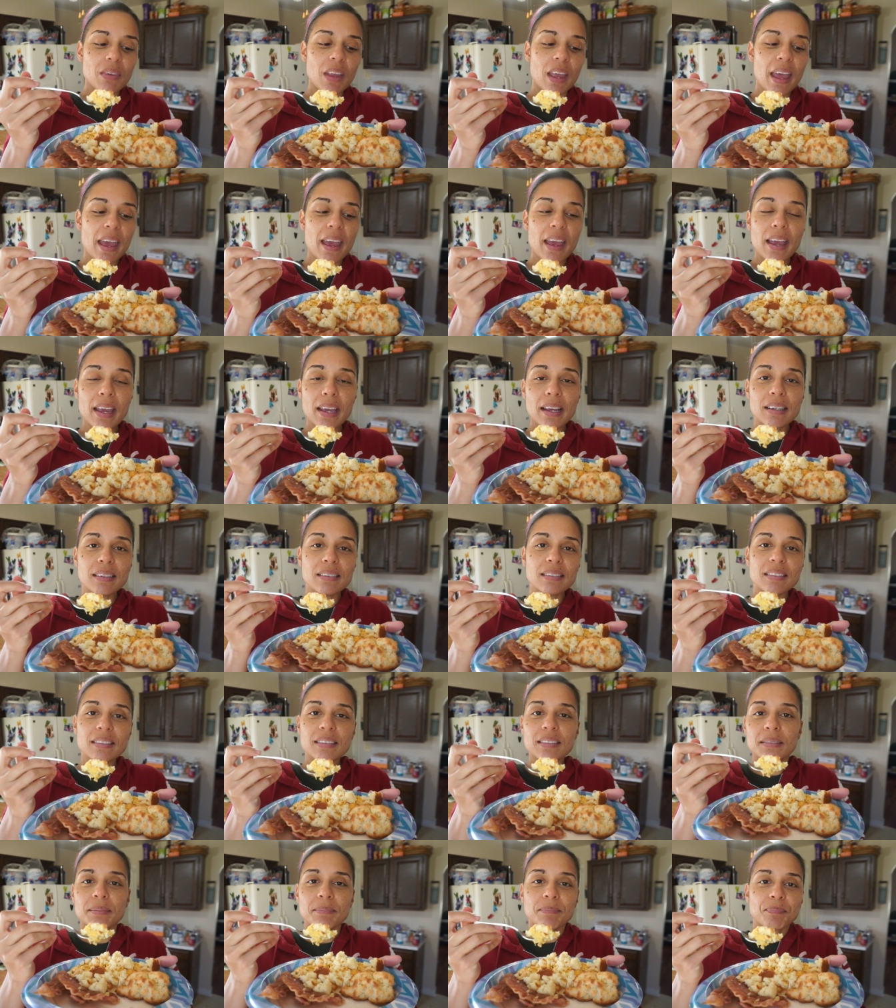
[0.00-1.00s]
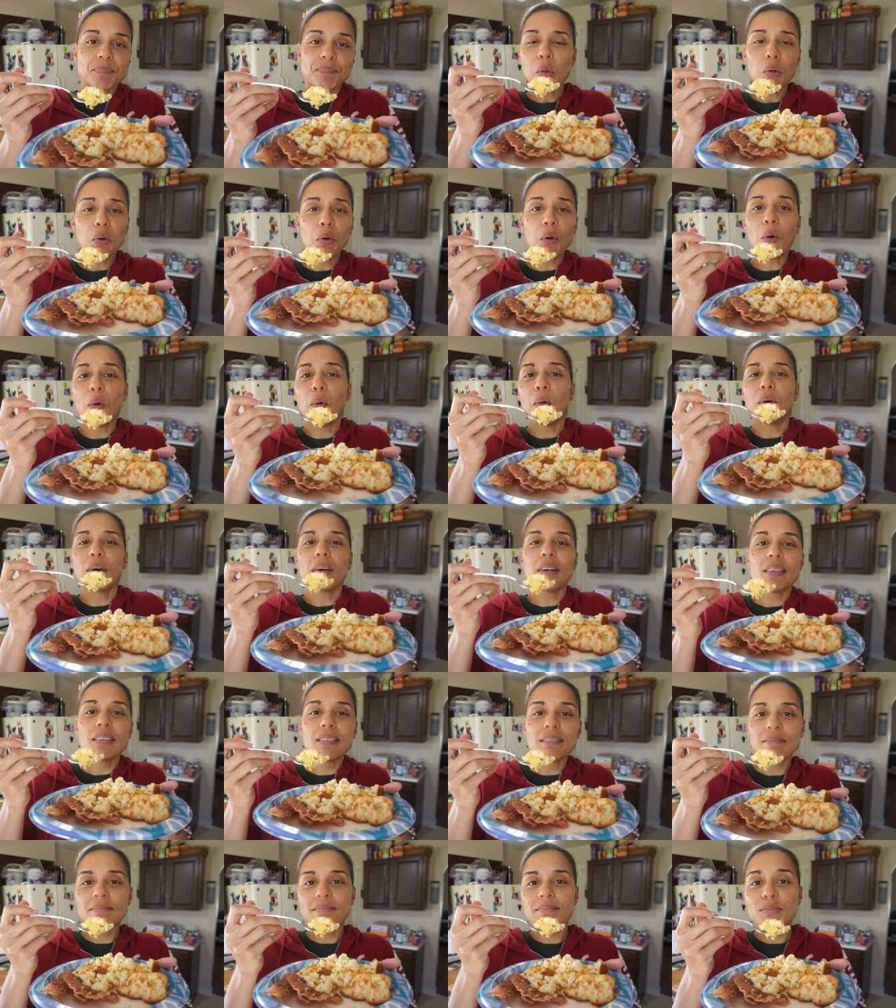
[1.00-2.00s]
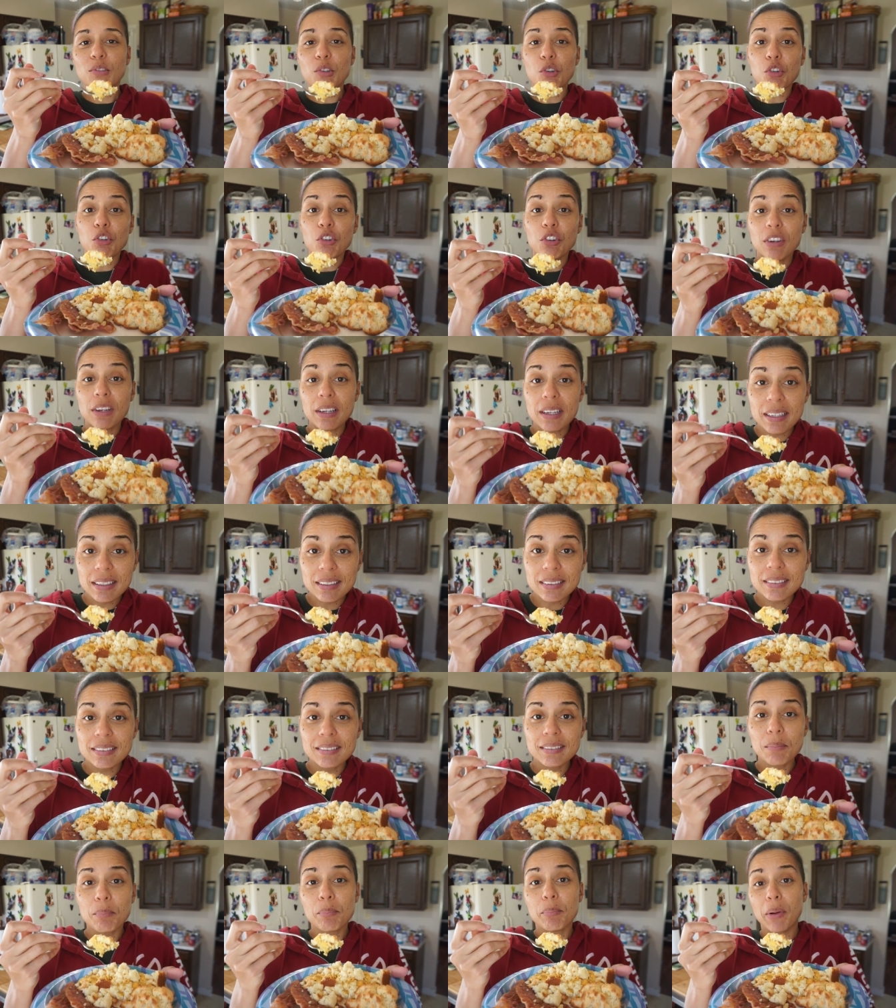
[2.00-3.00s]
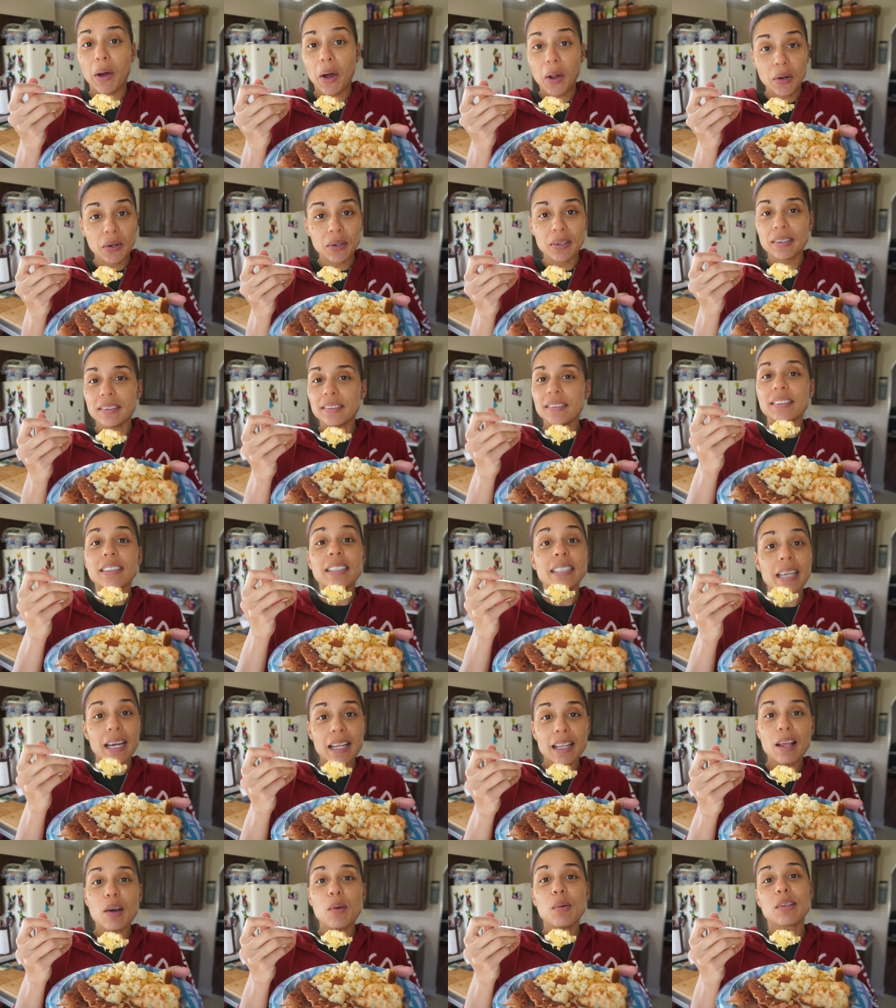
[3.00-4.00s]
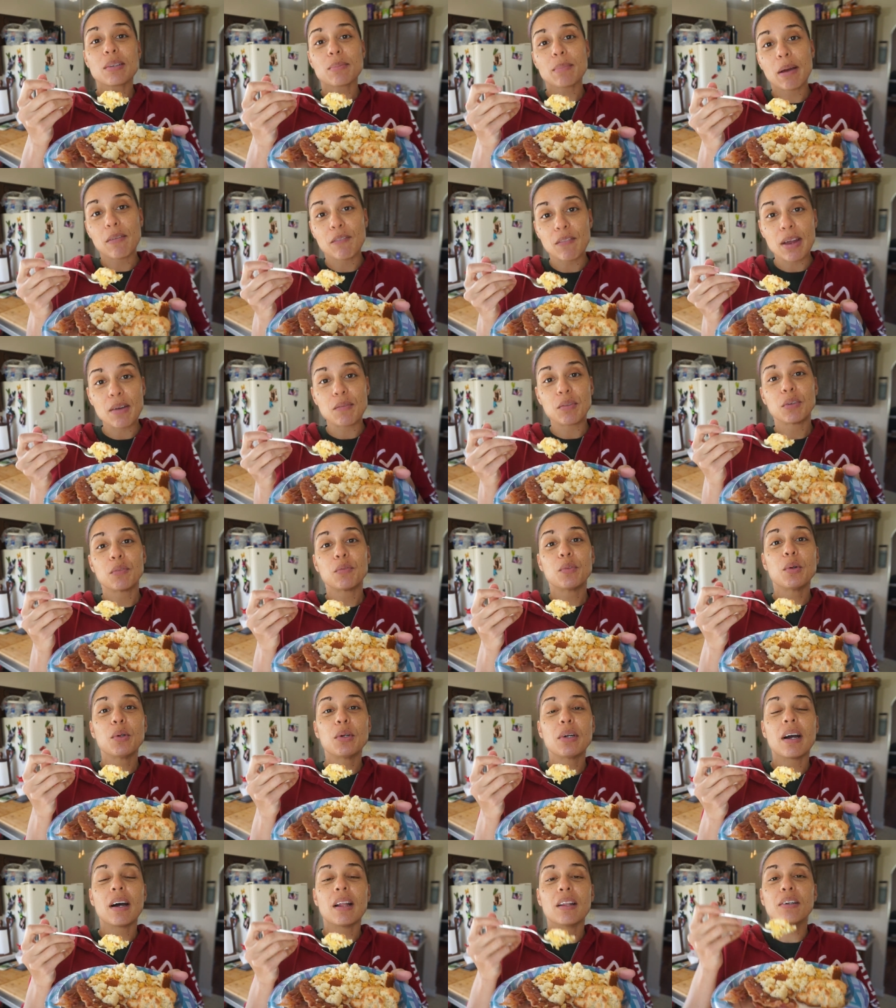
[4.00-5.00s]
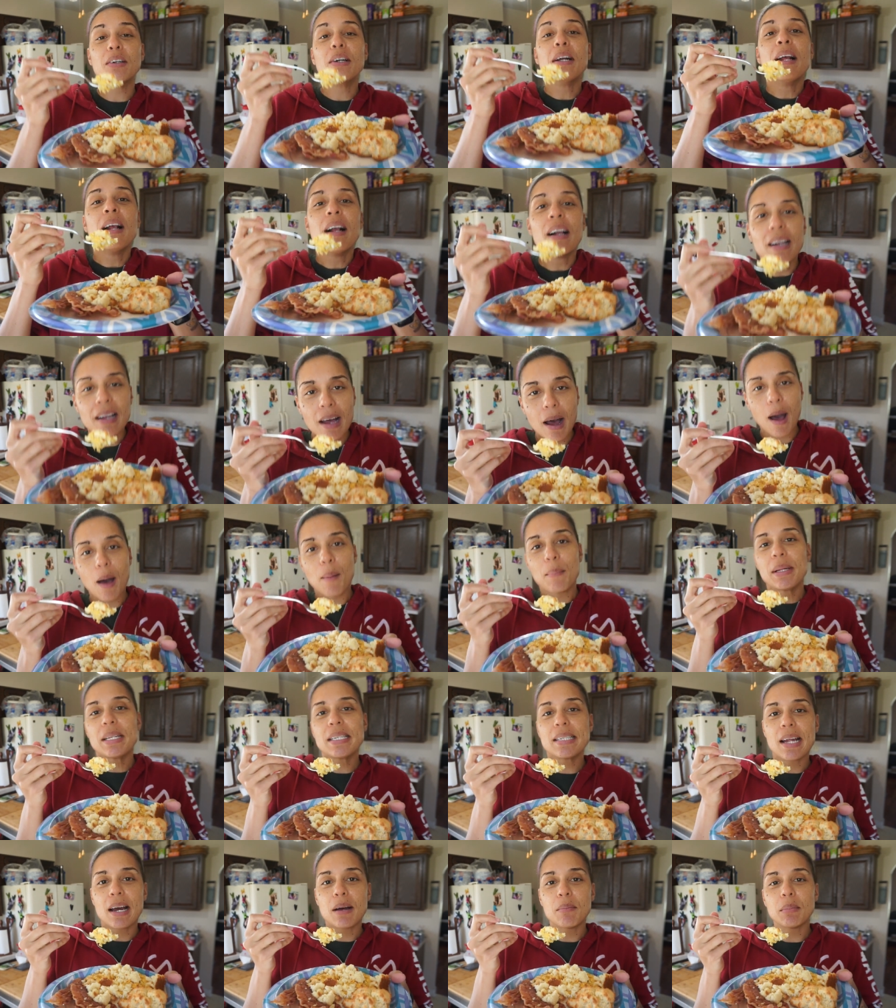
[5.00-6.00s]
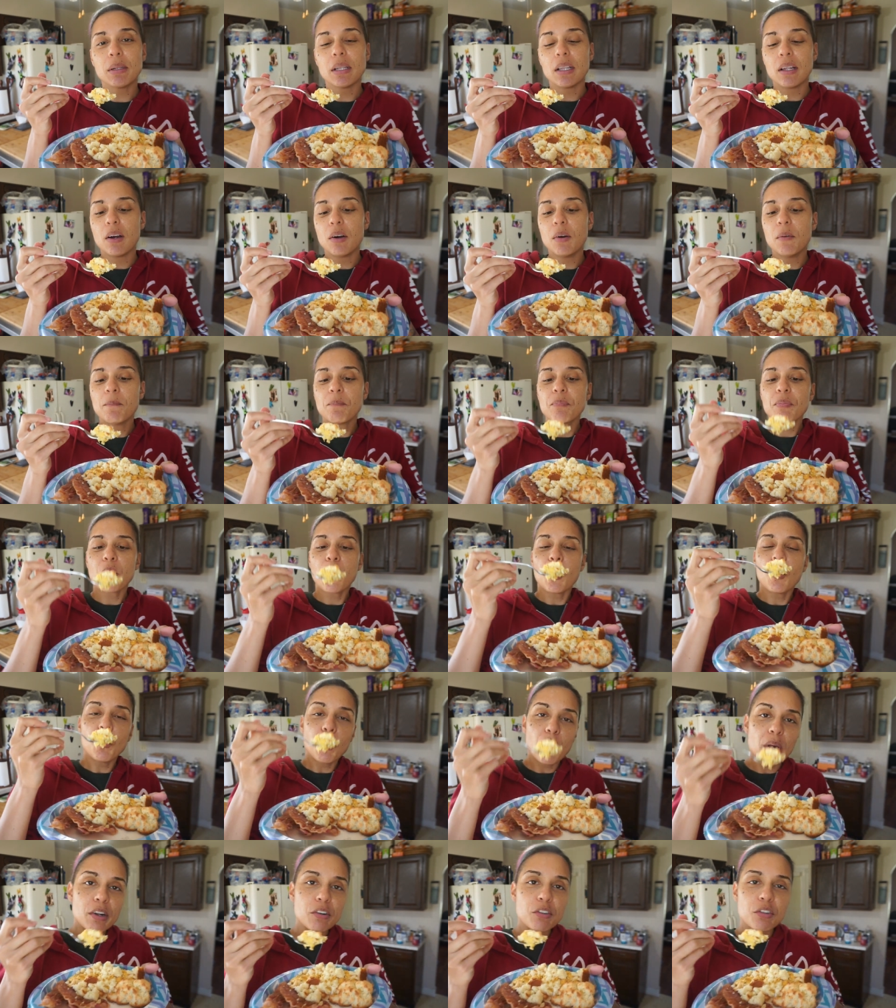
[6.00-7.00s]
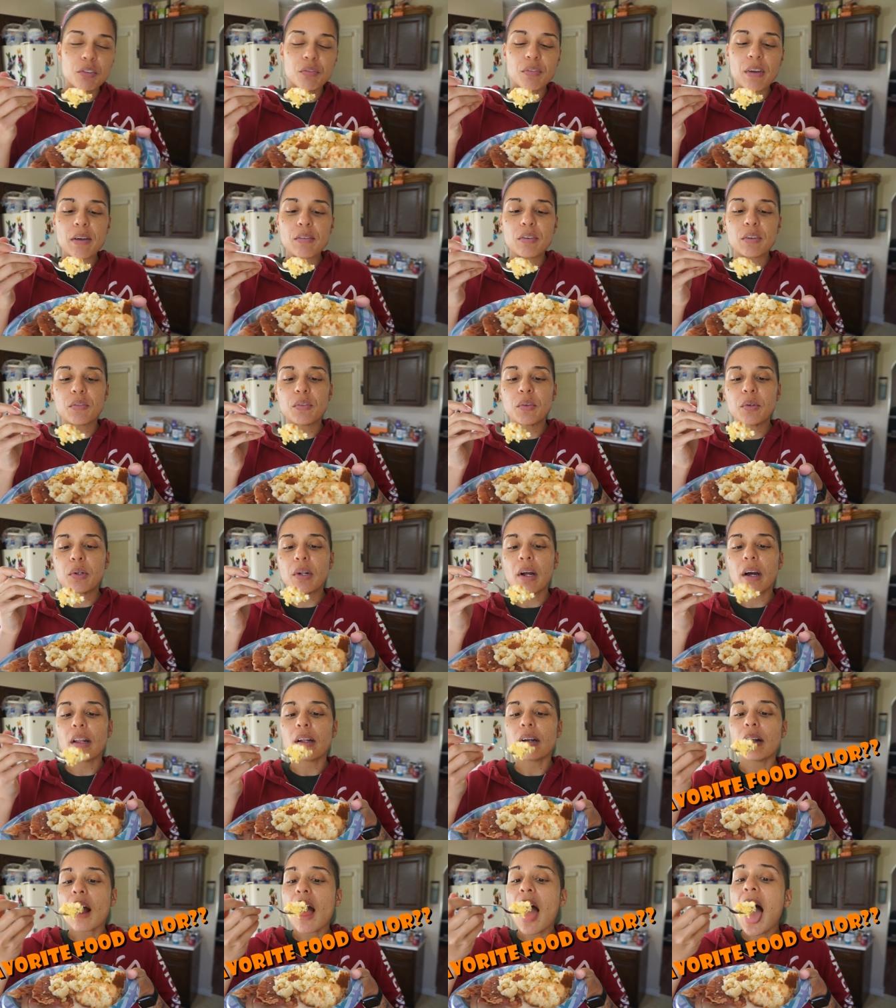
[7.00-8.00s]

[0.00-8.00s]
Eggs, corn, cheese, butter. Yellow is my favorite food color. Comment down below, what is your favorite food color?